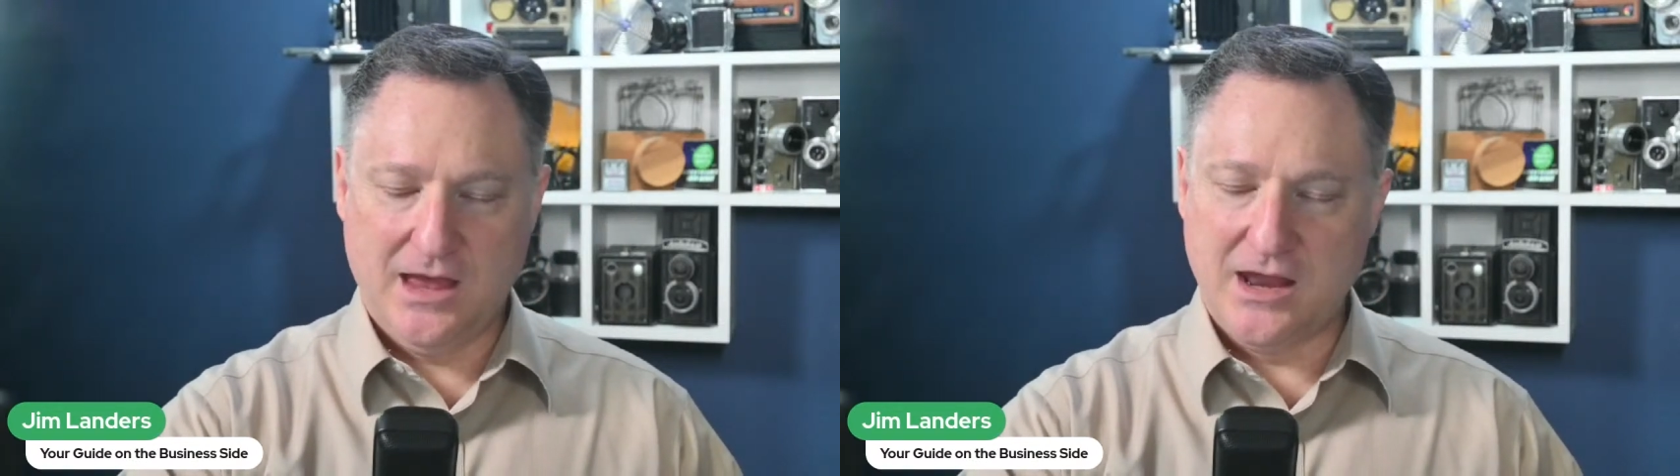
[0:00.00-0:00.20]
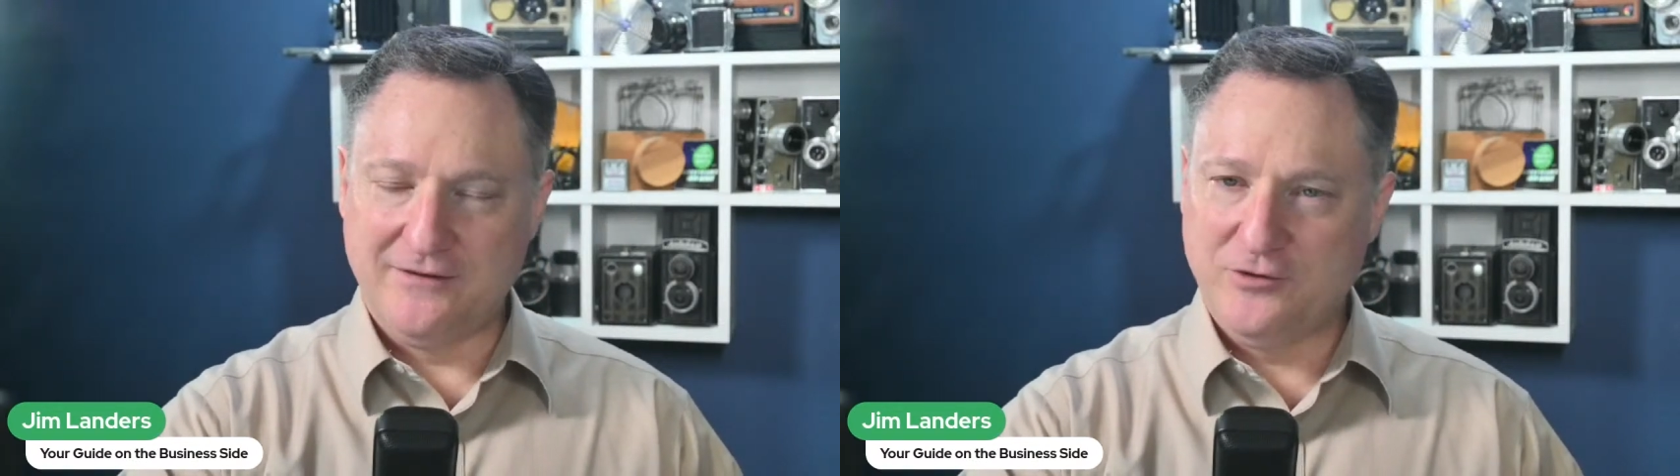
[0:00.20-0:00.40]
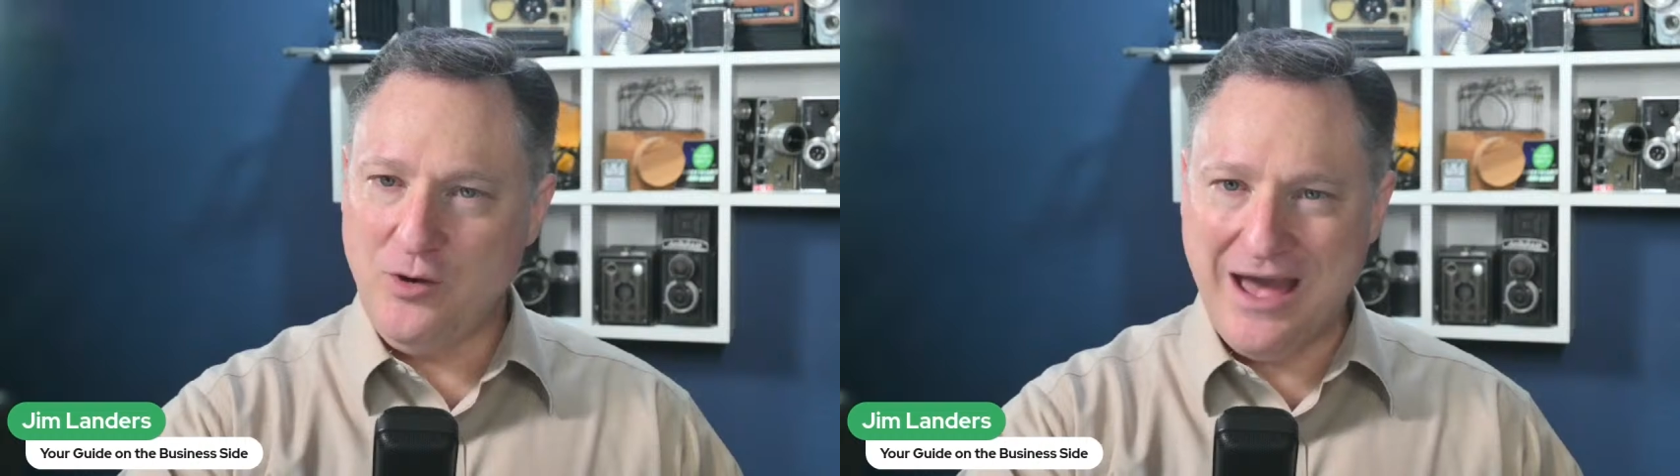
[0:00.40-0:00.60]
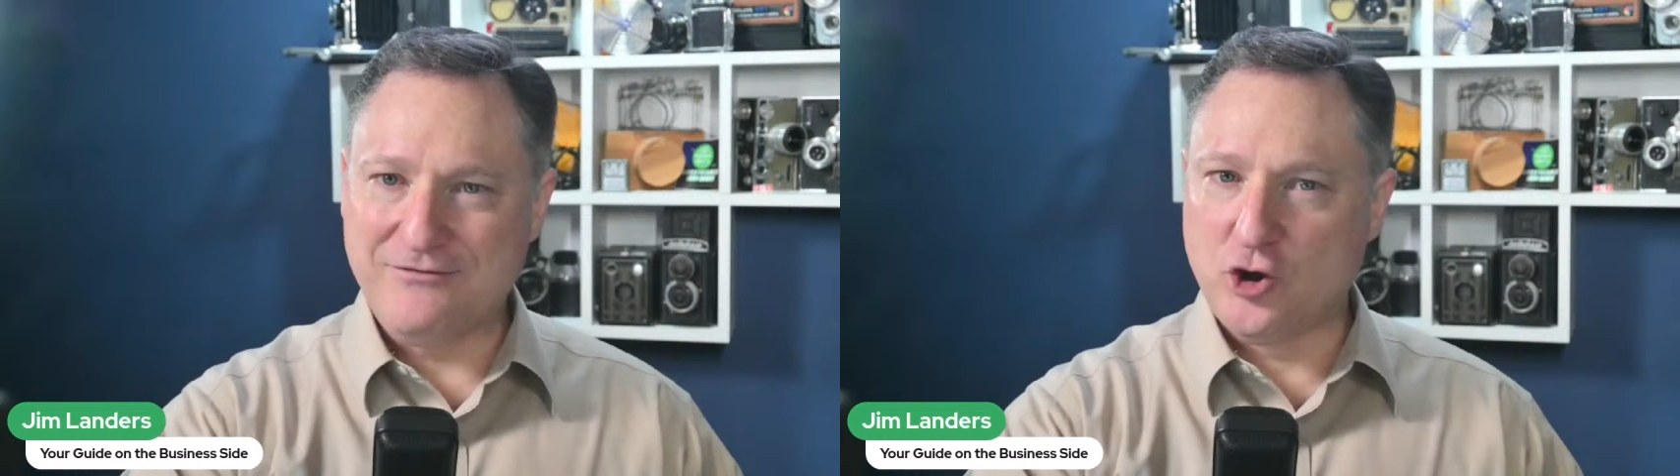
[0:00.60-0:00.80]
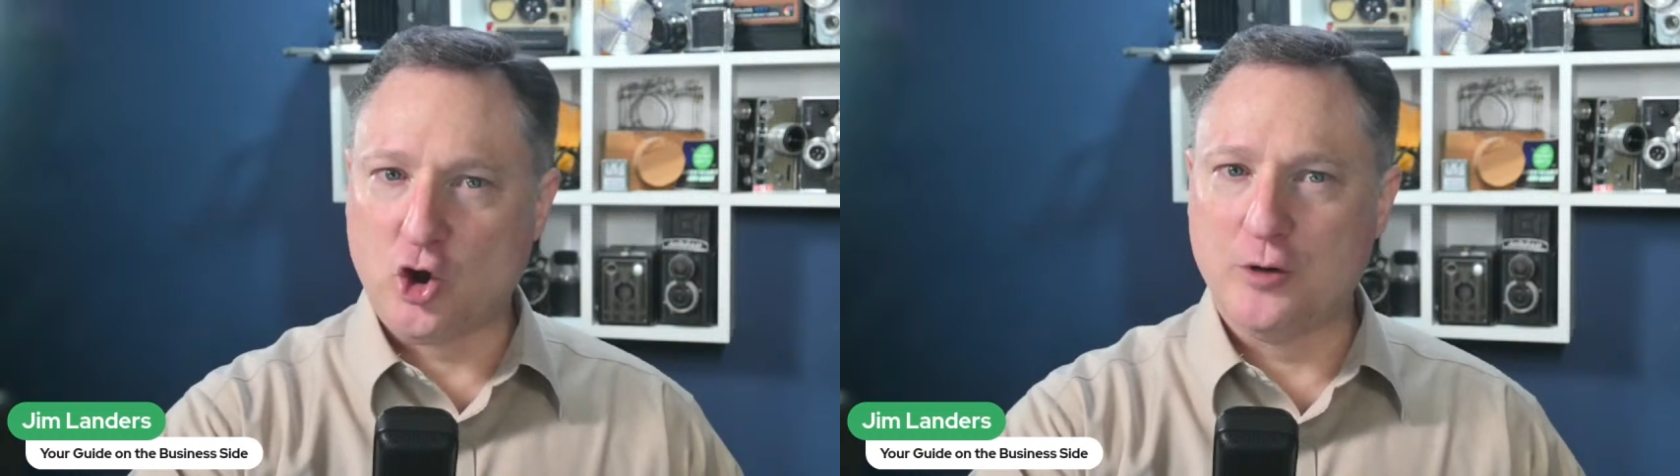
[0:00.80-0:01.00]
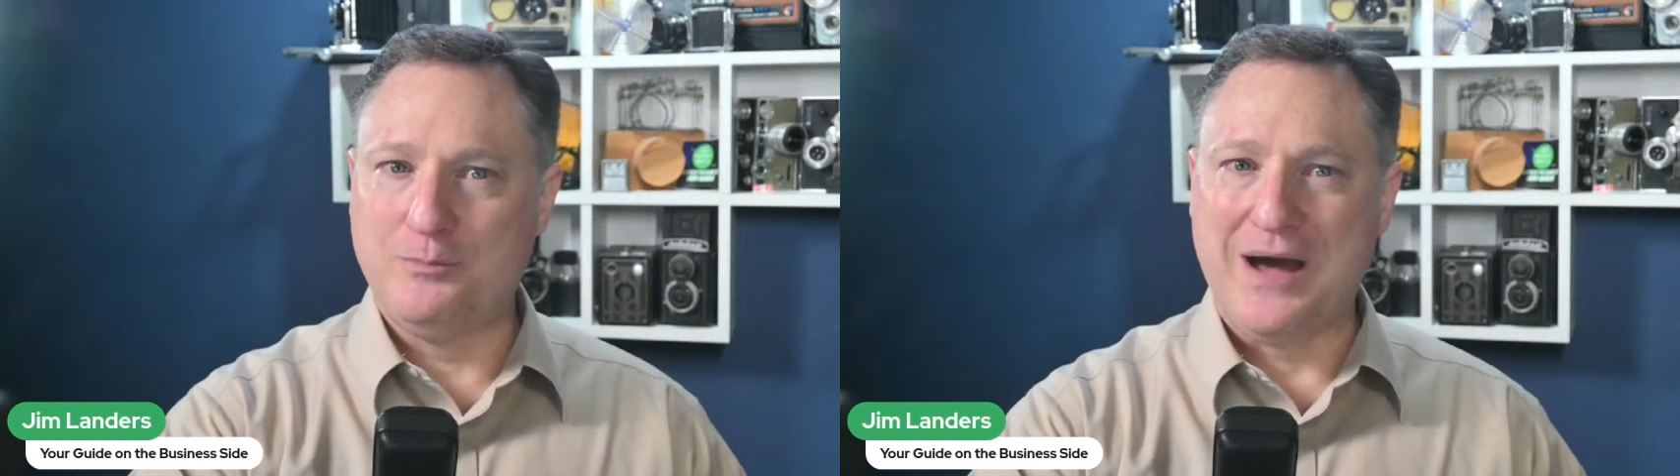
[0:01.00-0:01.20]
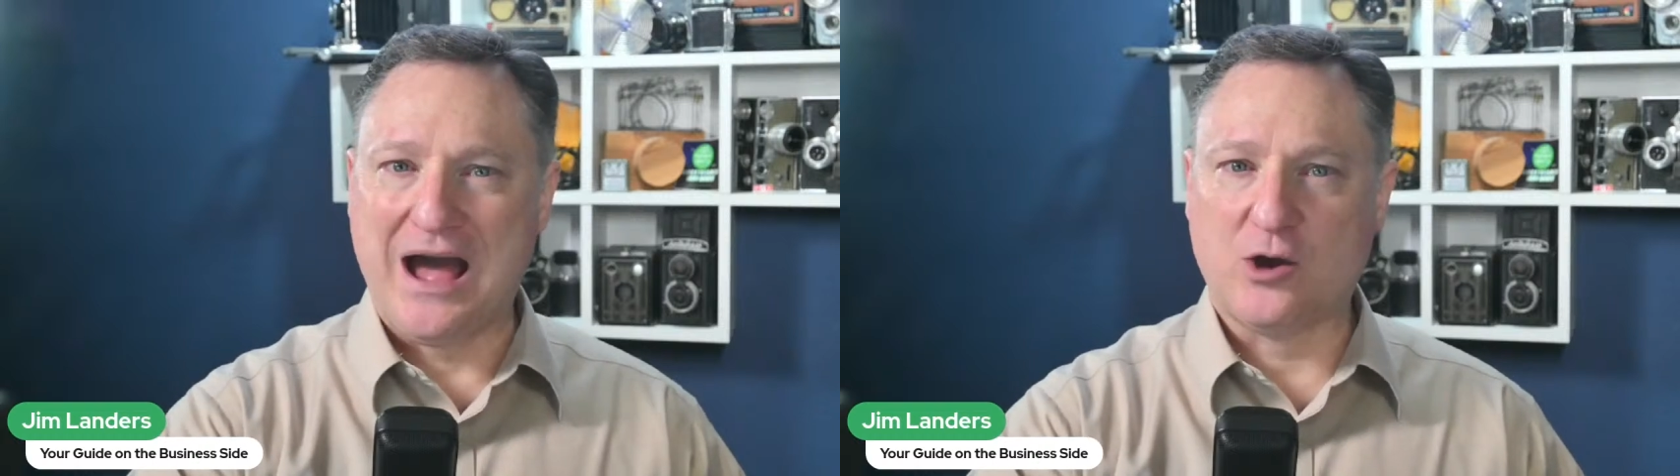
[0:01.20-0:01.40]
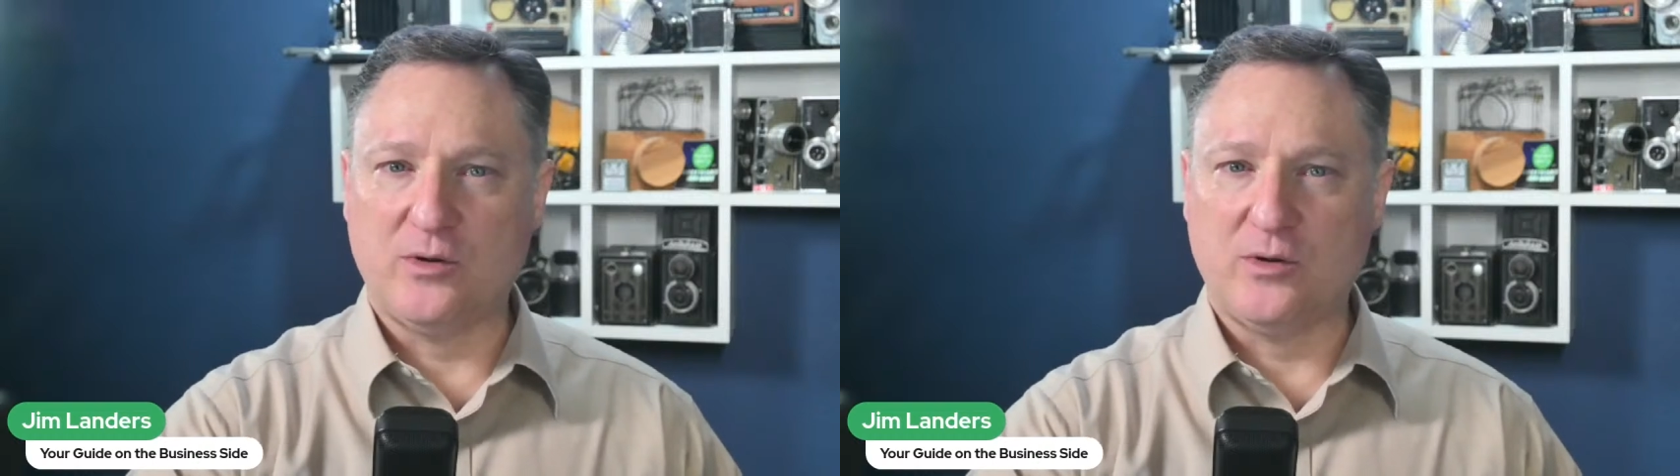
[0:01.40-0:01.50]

And if you haven't heard back